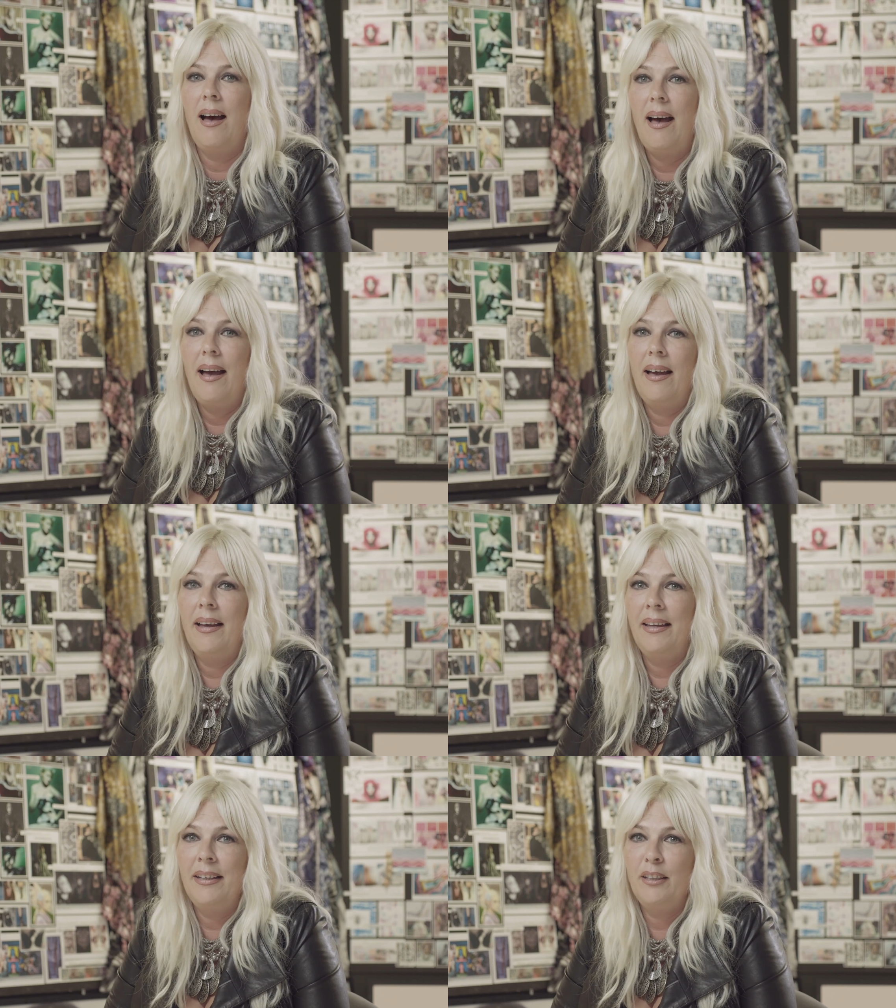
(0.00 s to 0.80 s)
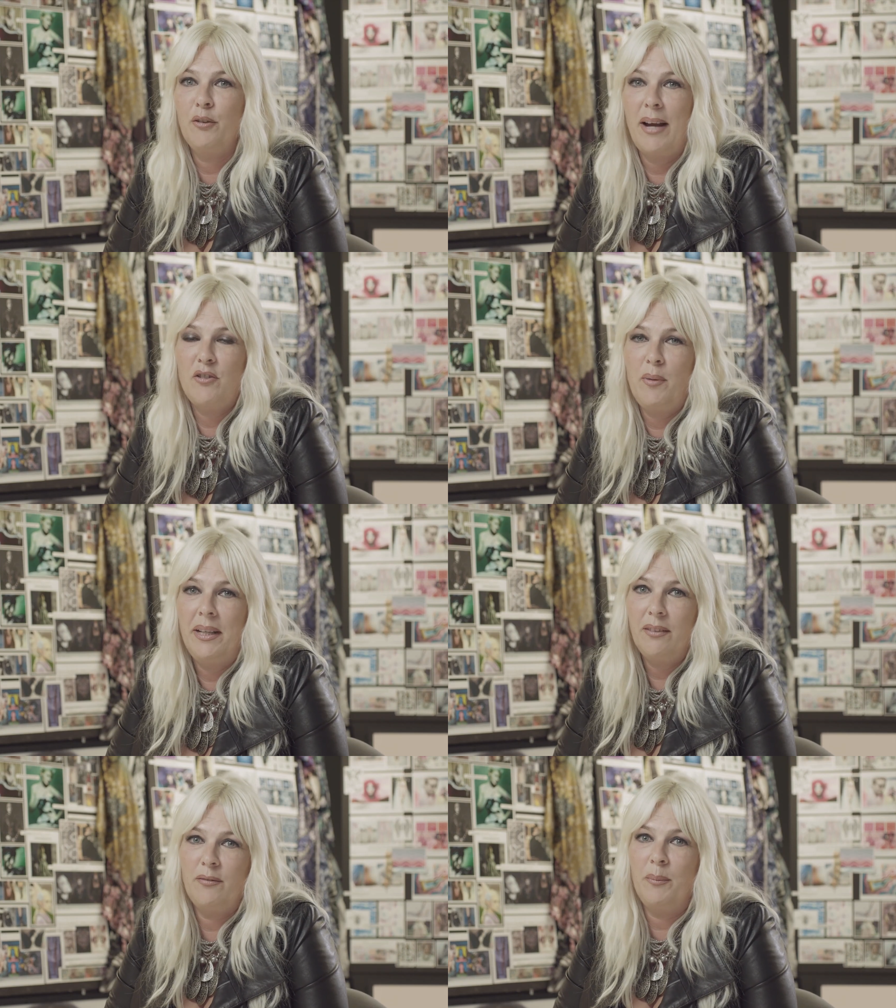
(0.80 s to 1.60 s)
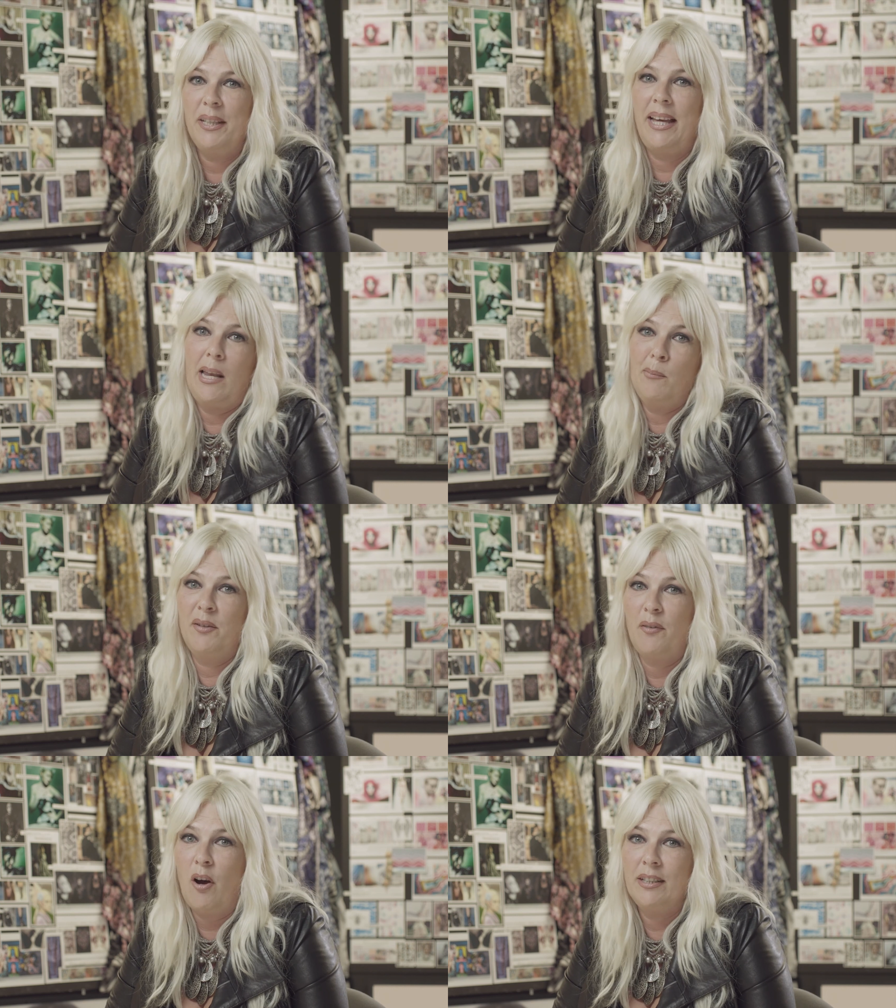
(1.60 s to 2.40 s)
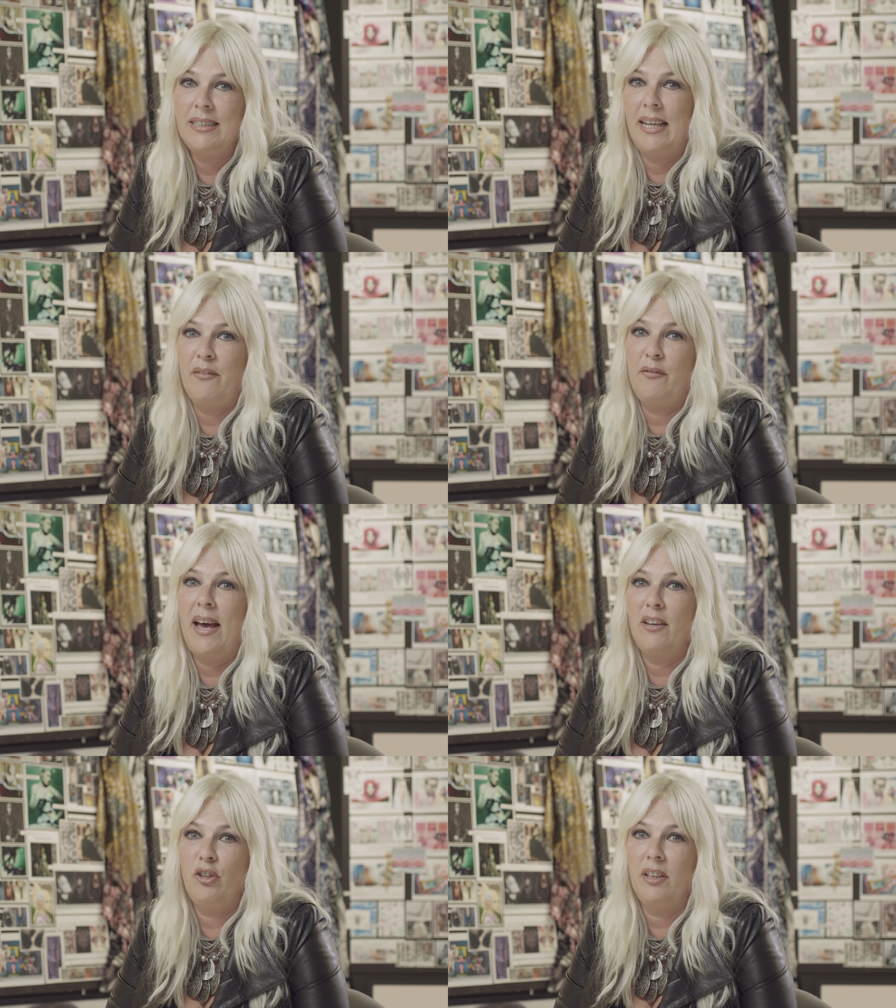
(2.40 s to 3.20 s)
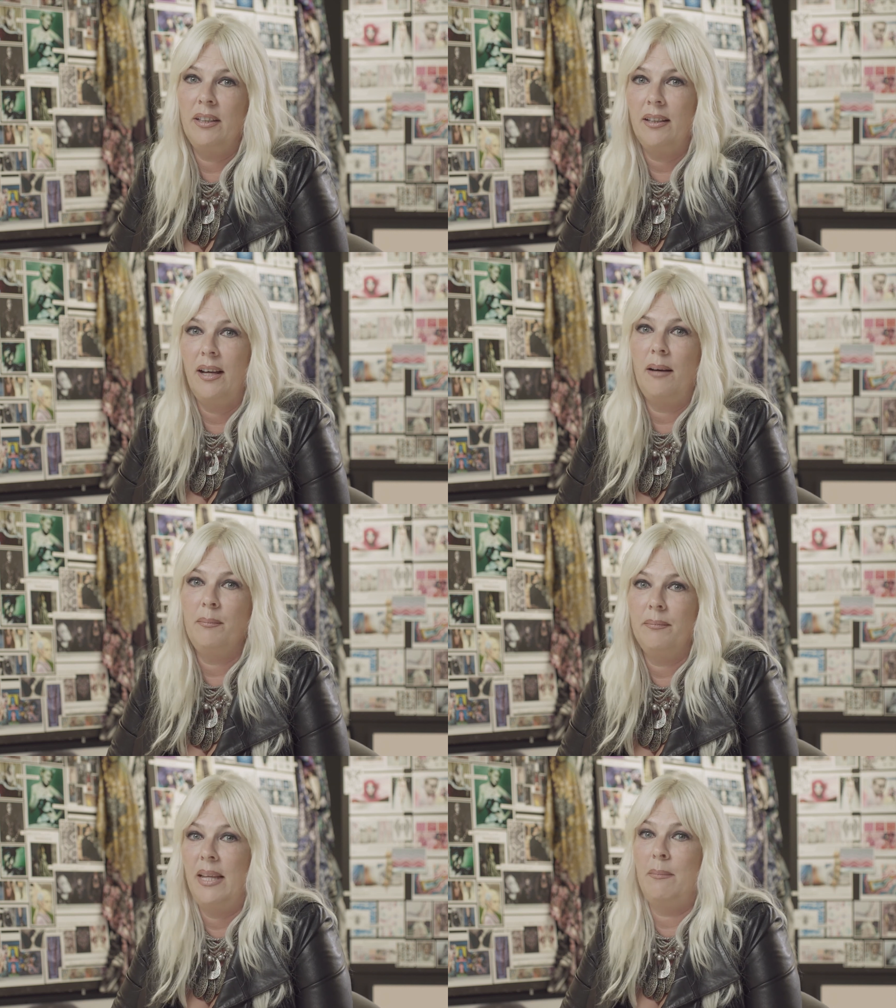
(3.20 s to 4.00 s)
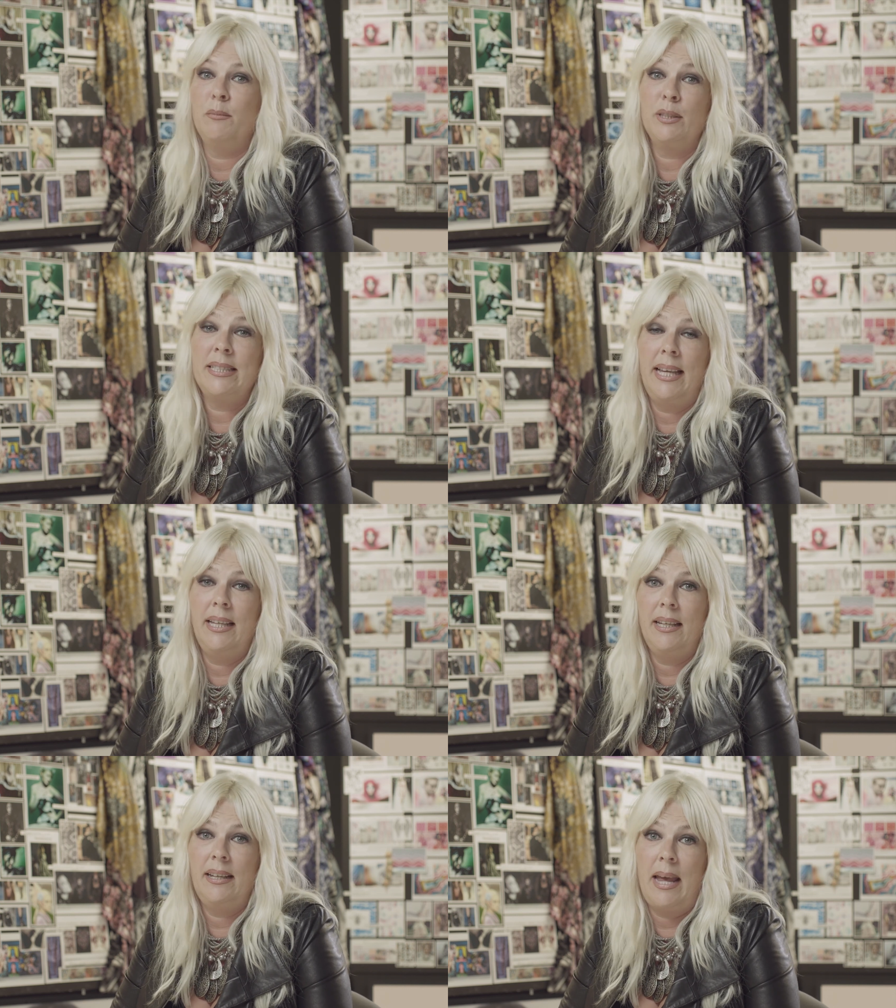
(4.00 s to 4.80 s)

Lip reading: I graduated from the Academy of Arts and Fashion named Montaigne in